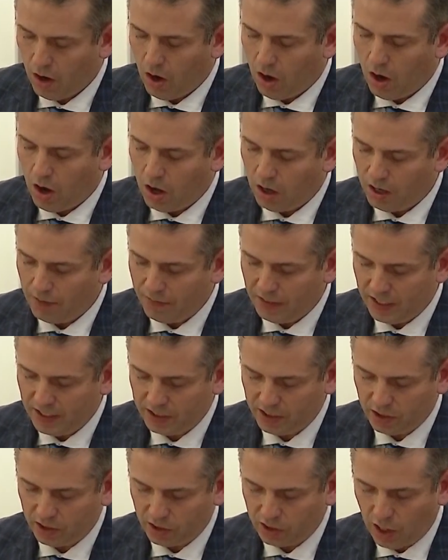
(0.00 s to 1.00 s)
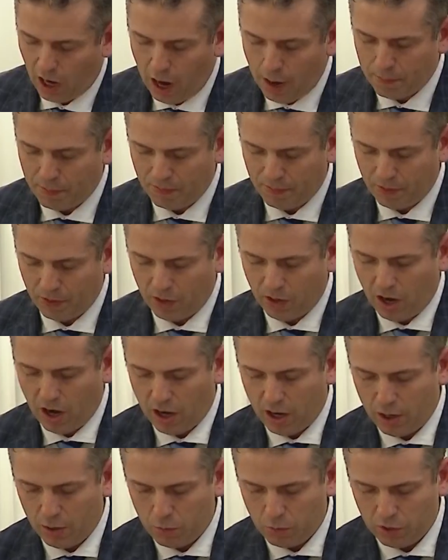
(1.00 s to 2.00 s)
All of this on top of her
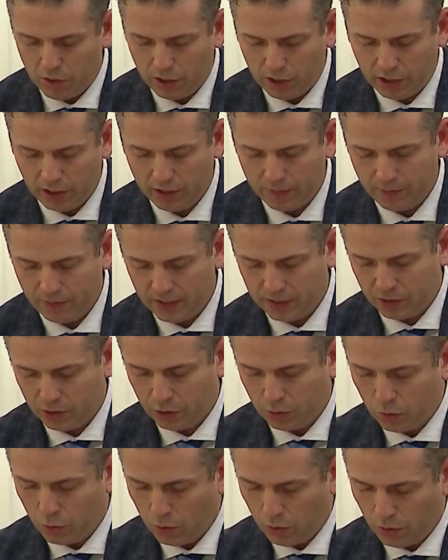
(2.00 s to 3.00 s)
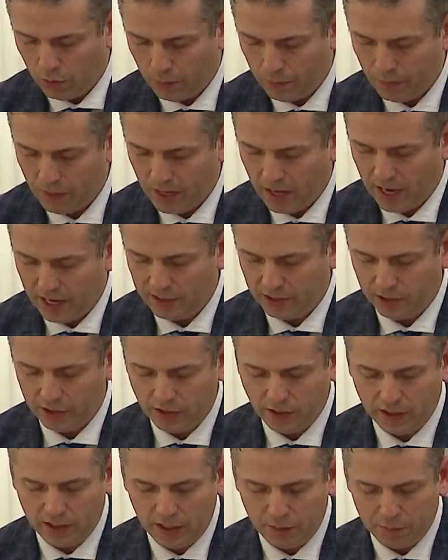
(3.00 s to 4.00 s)
hard work in school. As you
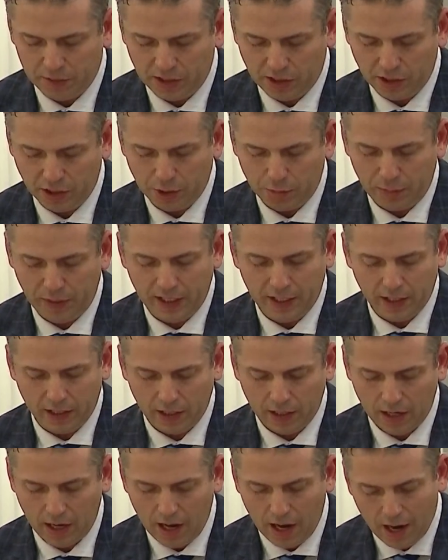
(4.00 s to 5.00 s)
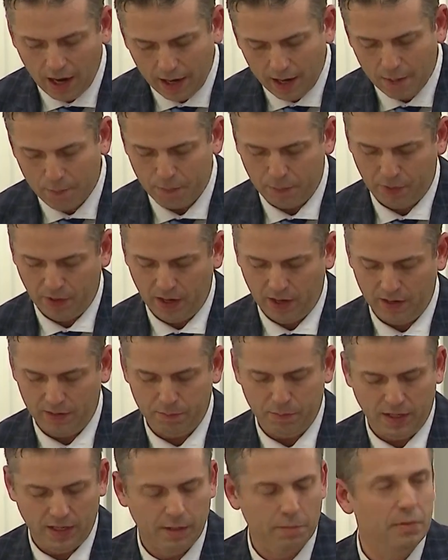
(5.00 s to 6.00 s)
can see, Mr. Speaker, I am proud
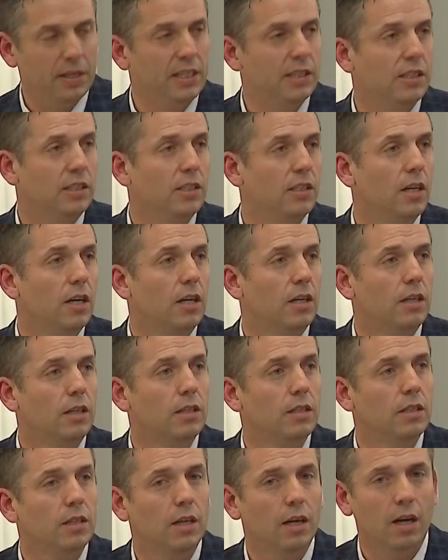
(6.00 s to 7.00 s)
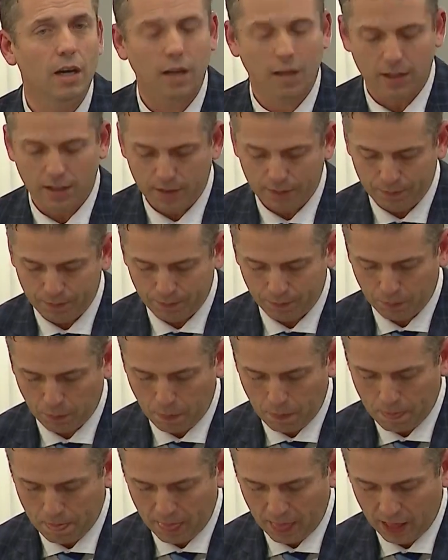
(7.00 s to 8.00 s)
of my amazing daughter, Annika.
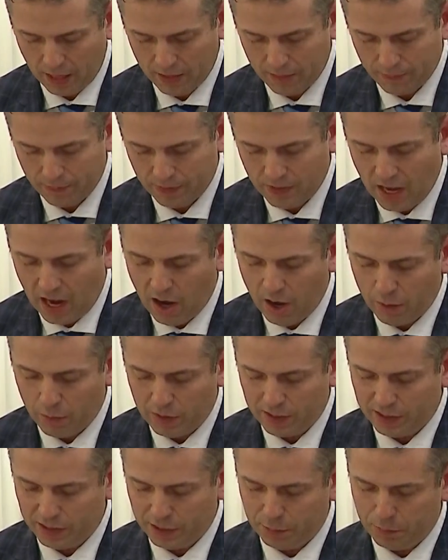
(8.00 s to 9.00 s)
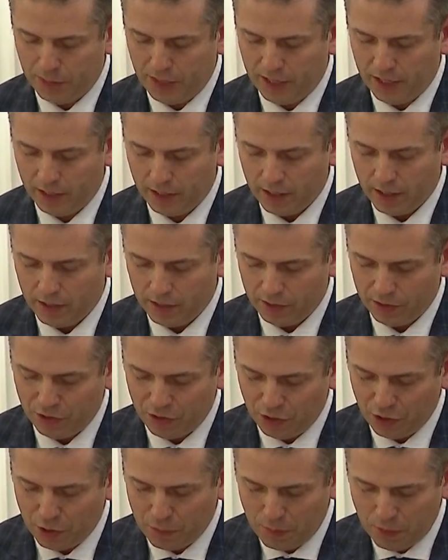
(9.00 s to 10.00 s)
Now I want to speak to
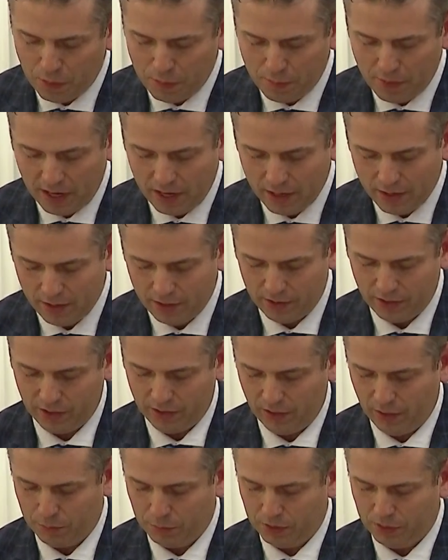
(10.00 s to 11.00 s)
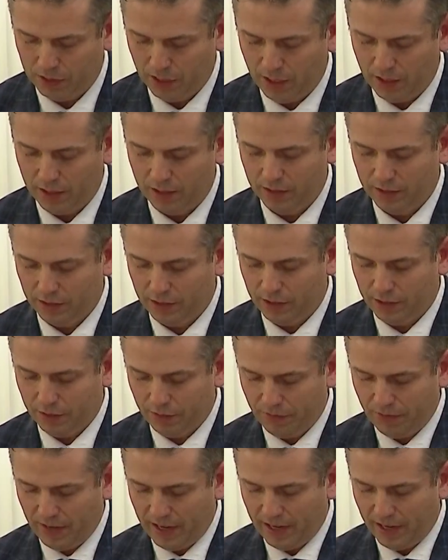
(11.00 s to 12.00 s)
you about my other incredible daughter,
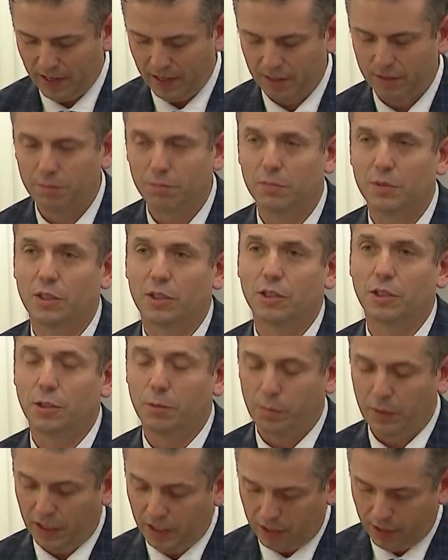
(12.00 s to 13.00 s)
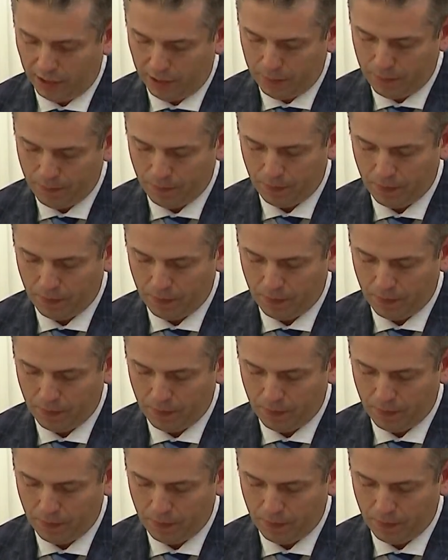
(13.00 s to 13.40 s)
Sophia, Mr. Speaker.